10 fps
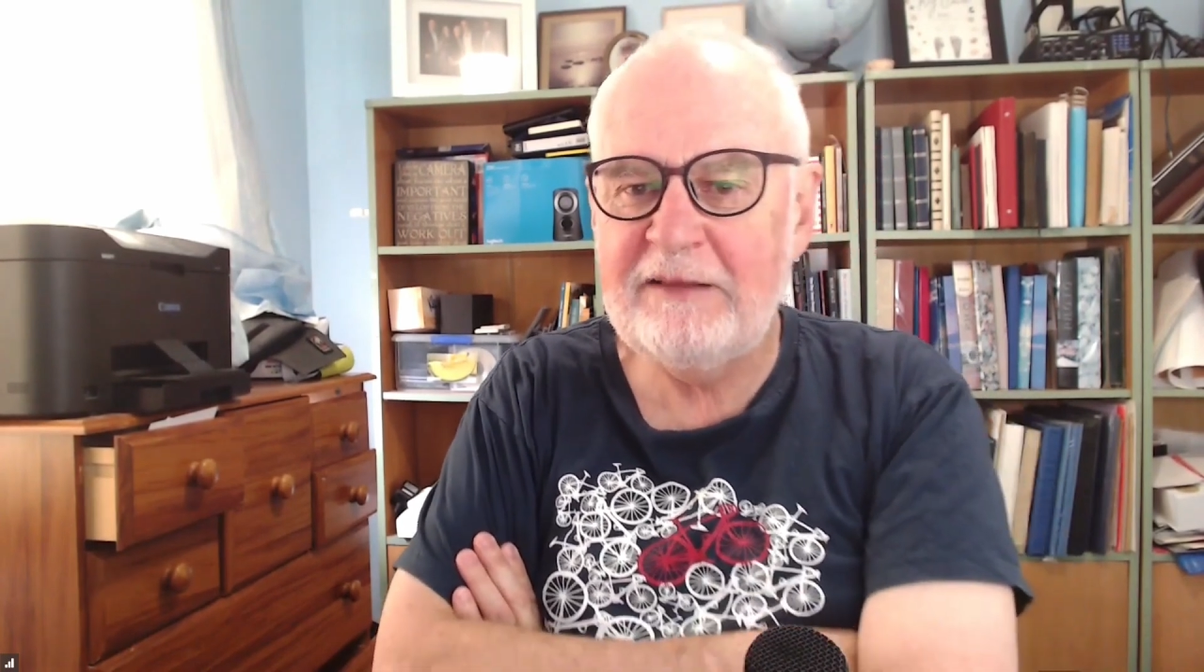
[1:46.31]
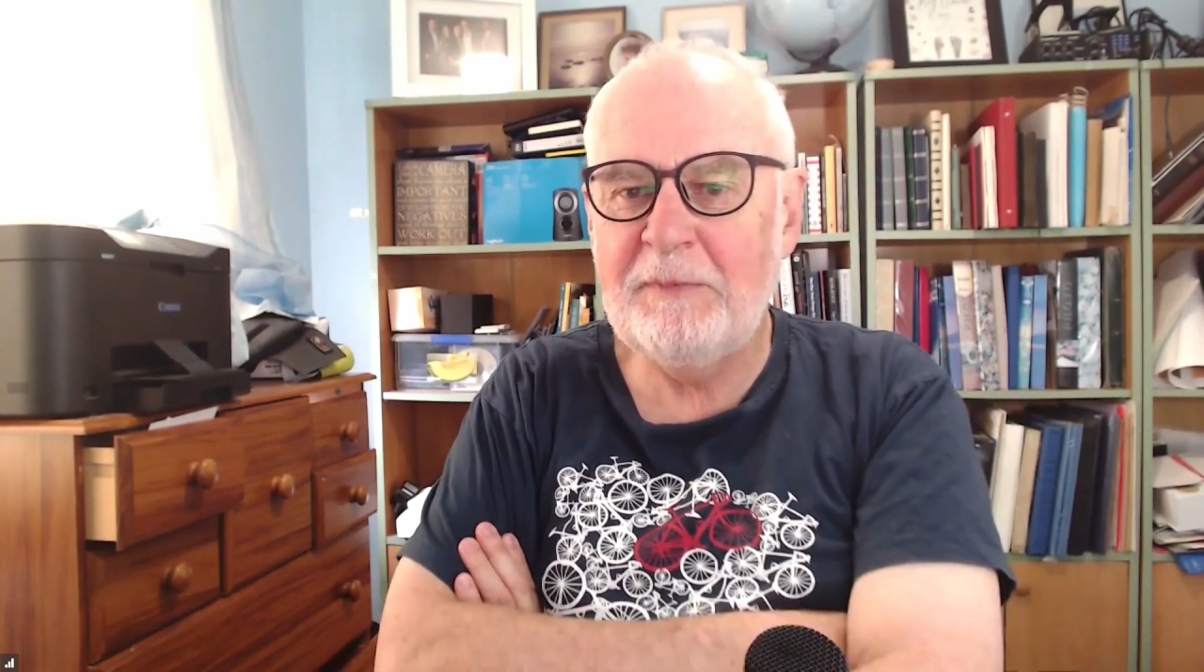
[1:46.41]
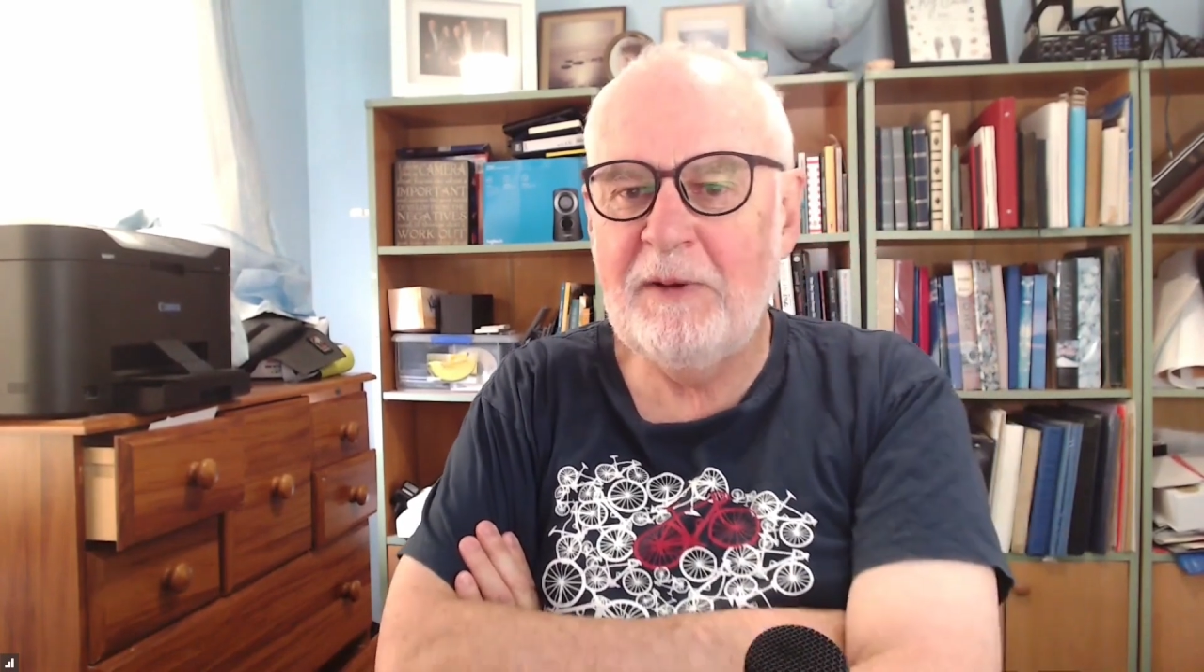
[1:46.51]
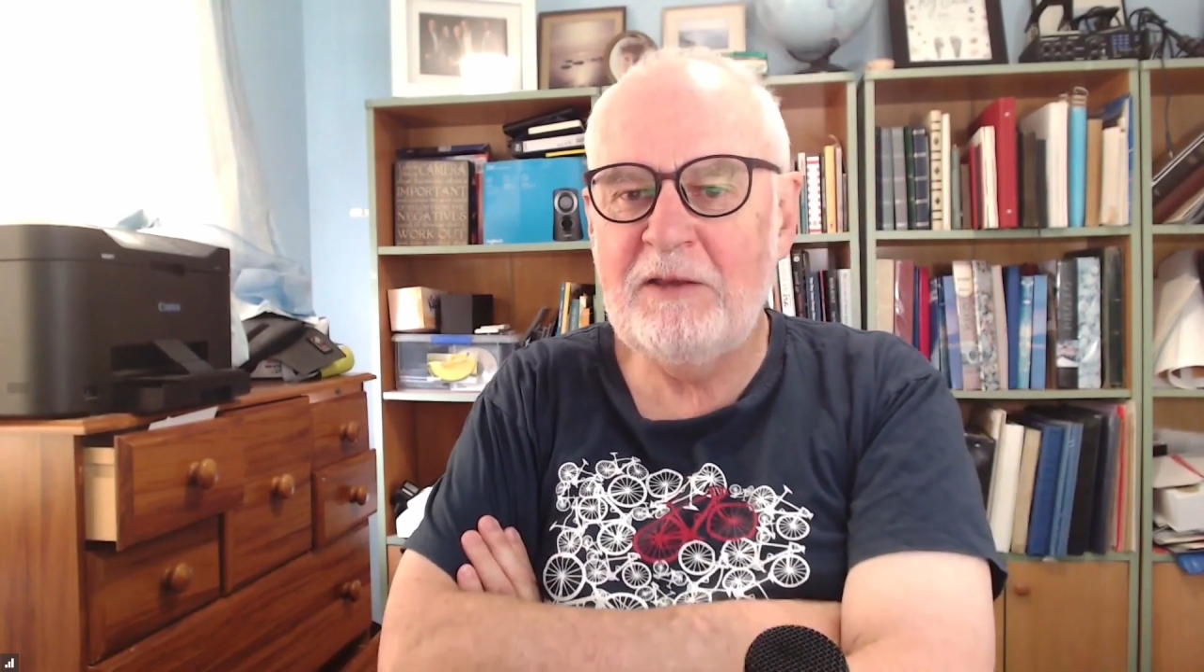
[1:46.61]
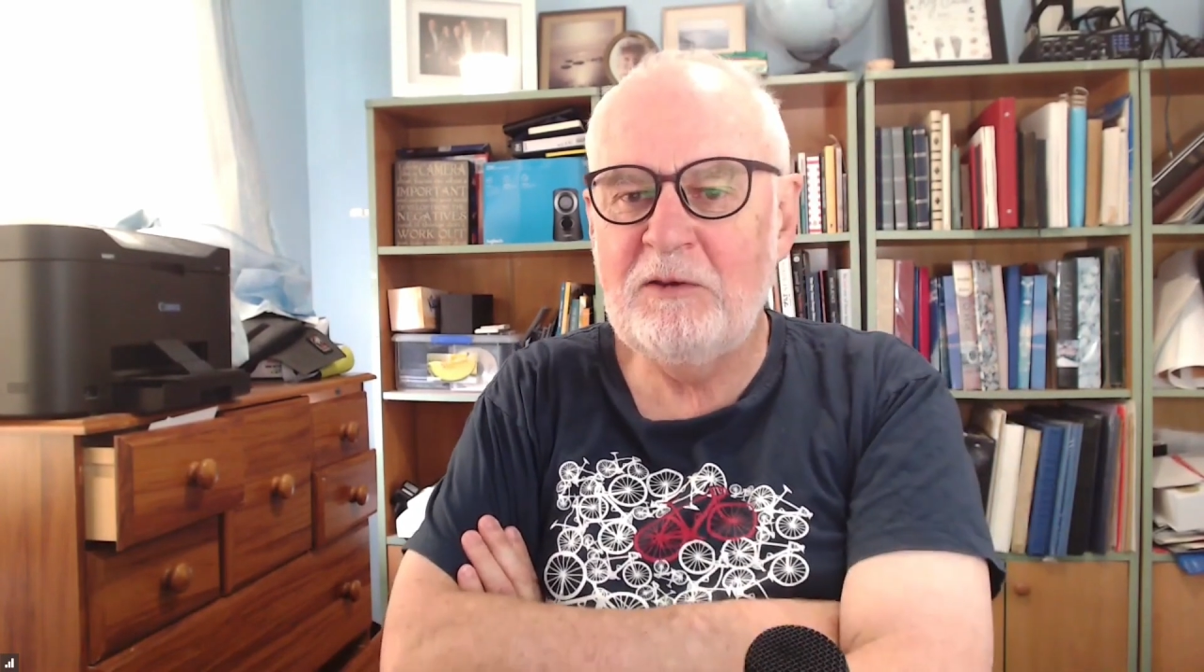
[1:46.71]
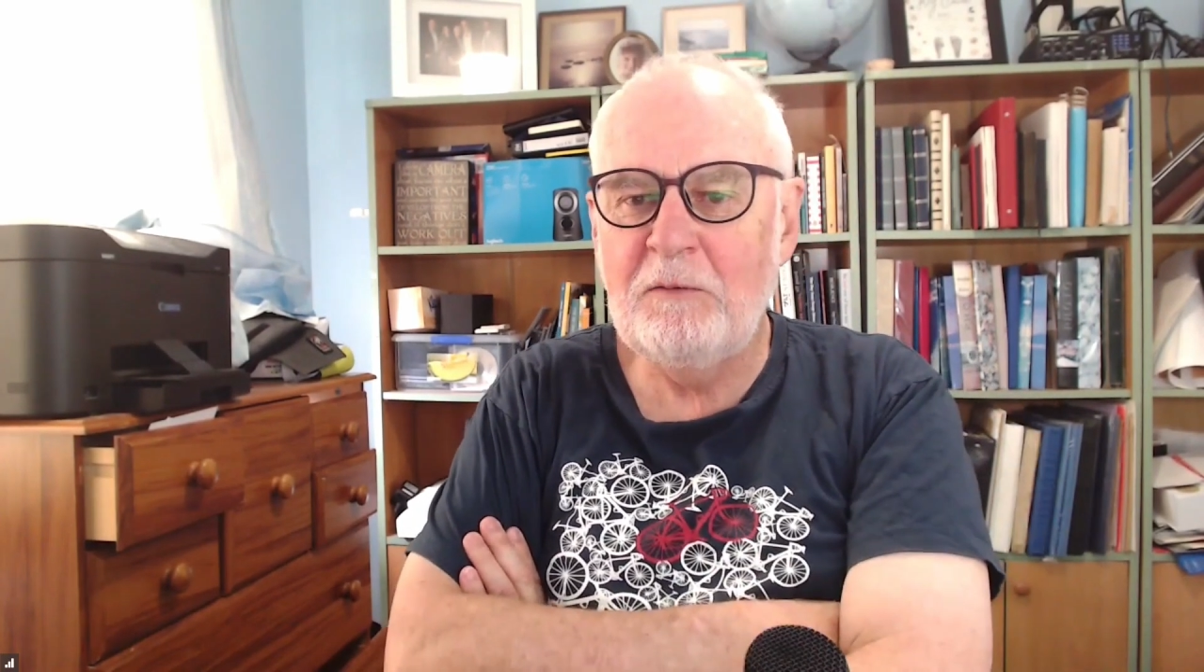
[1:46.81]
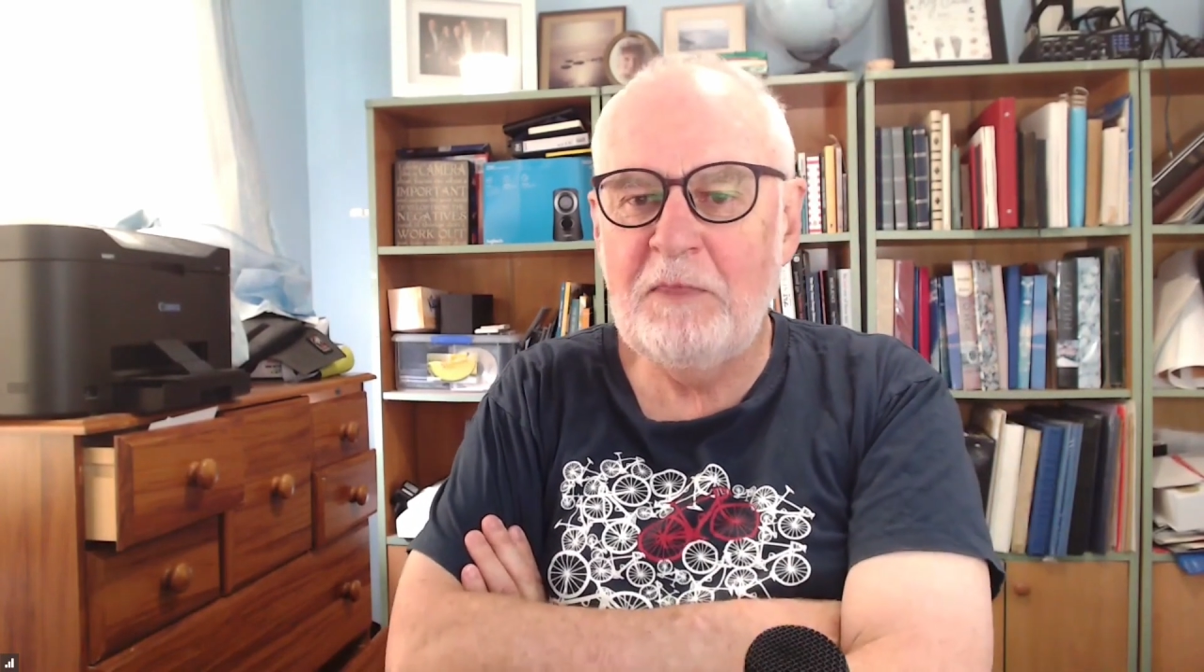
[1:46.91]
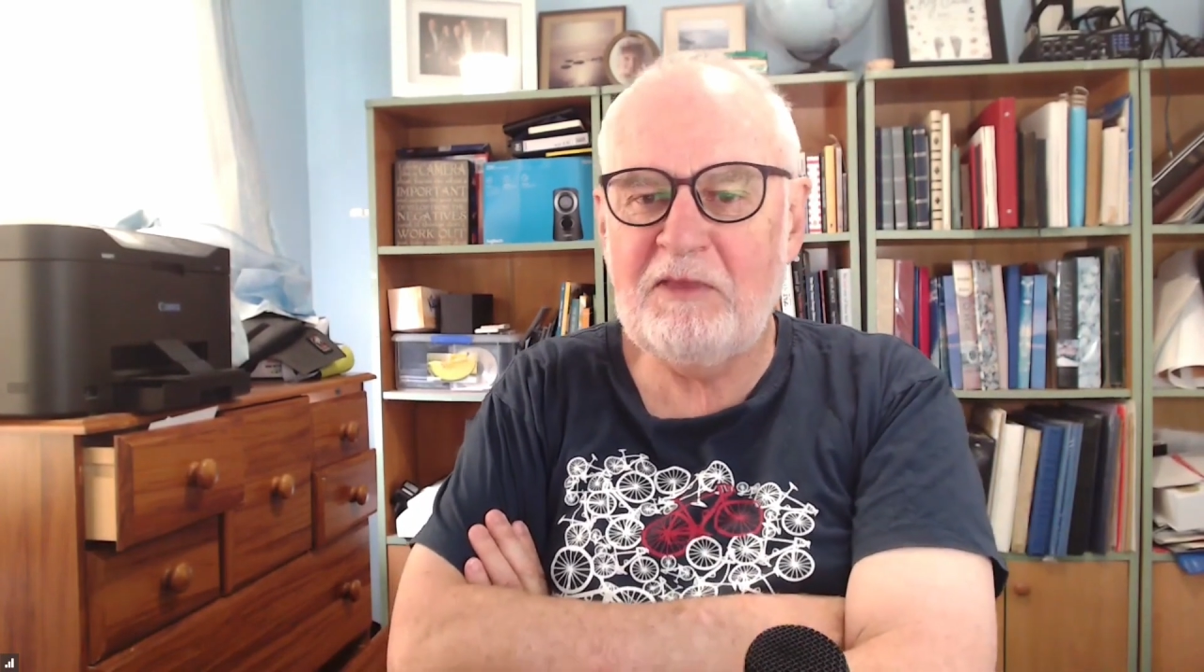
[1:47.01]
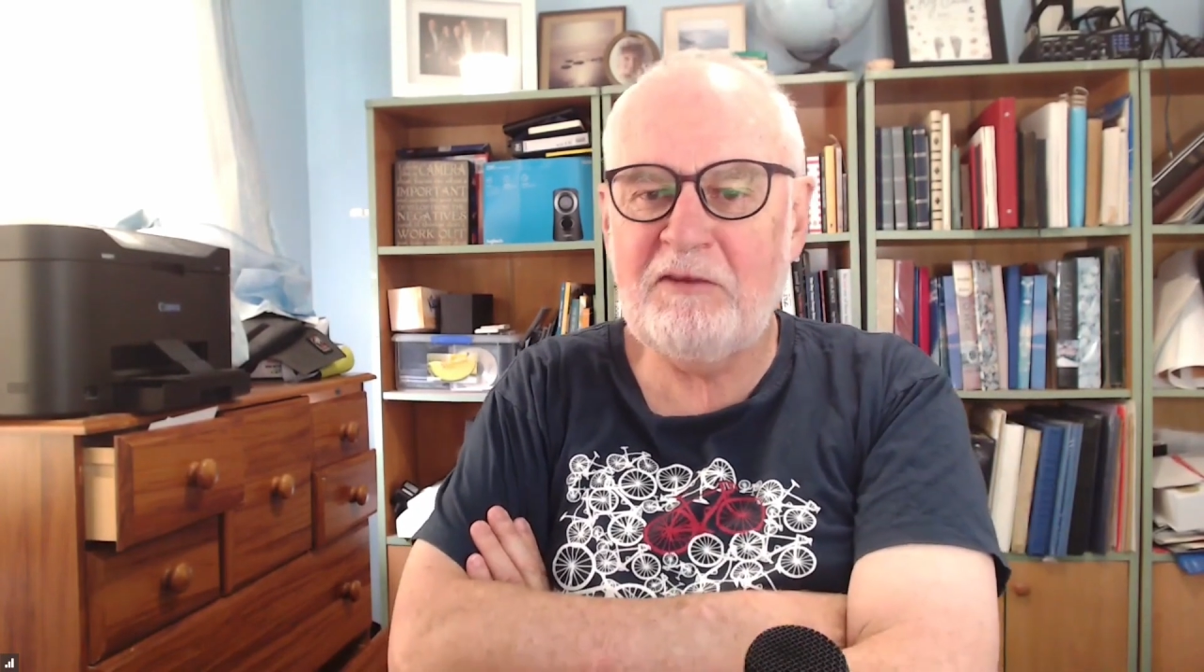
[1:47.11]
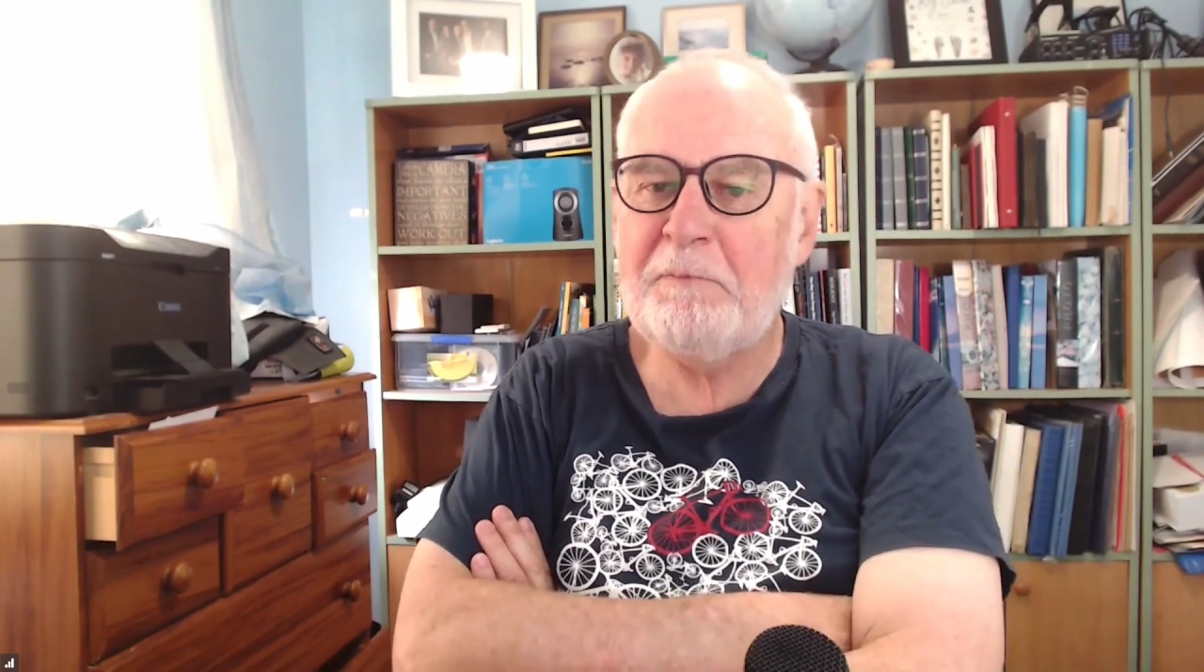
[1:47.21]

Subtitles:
That's my youth